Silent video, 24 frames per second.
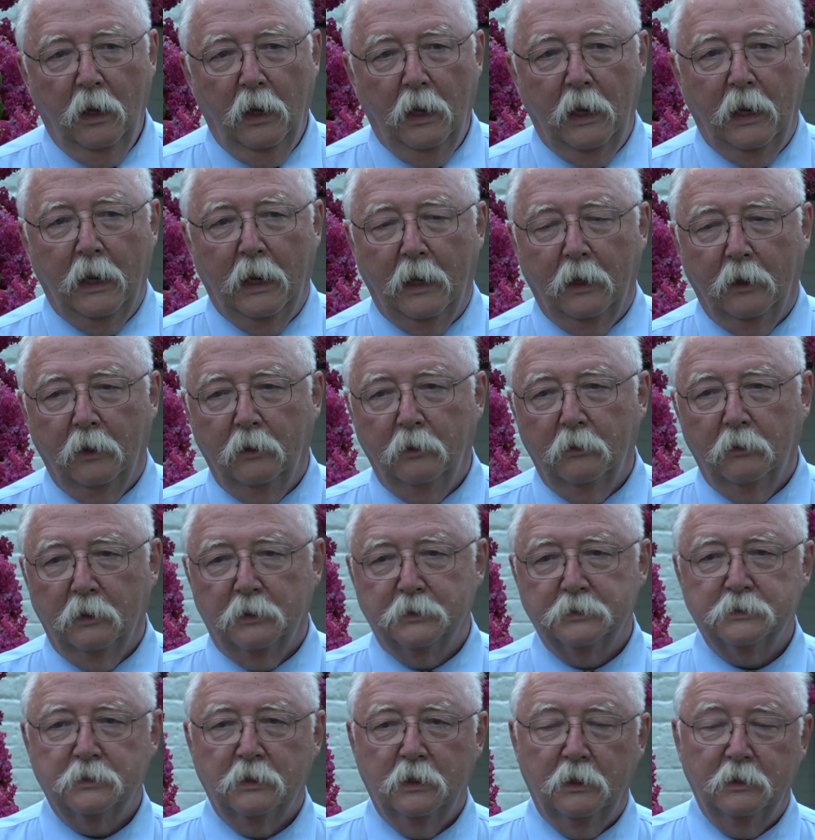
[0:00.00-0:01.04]
And the
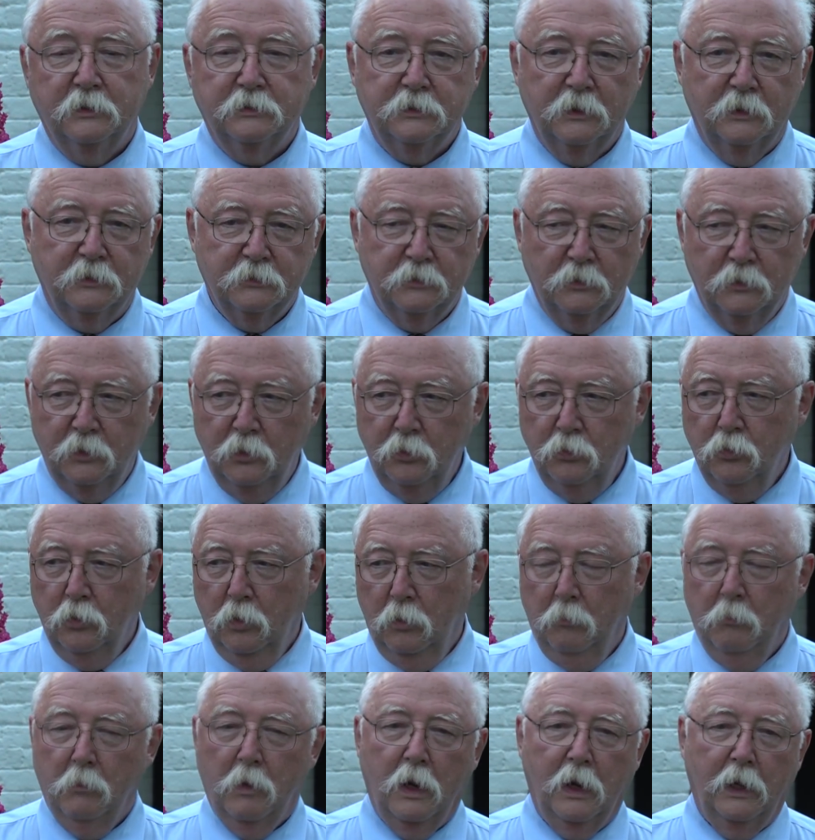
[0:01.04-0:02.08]
slave says, you are
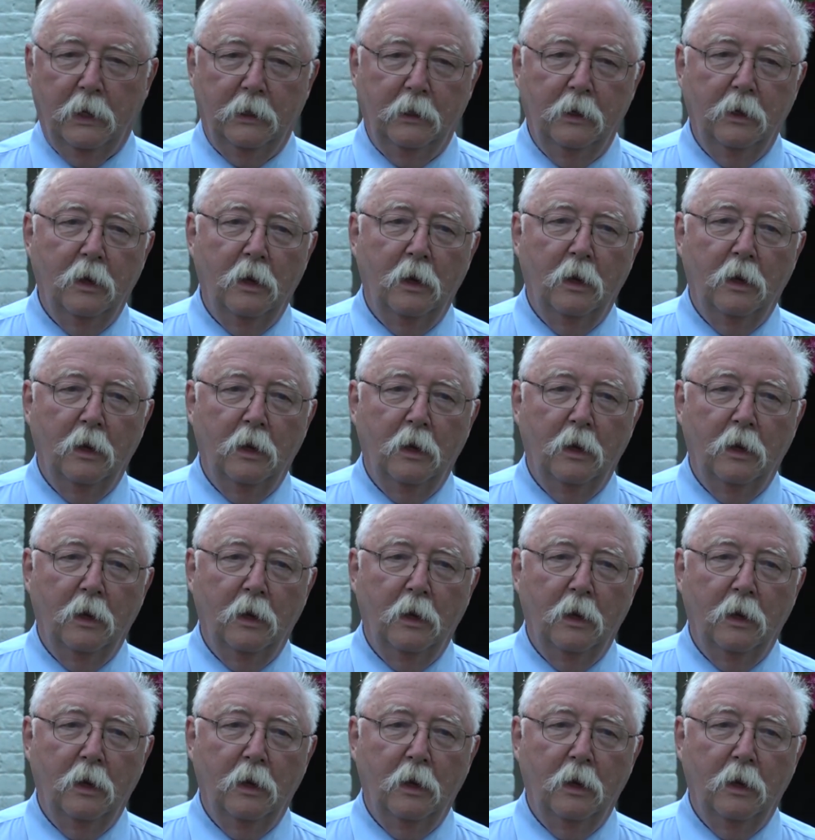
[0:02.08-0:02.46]
mine,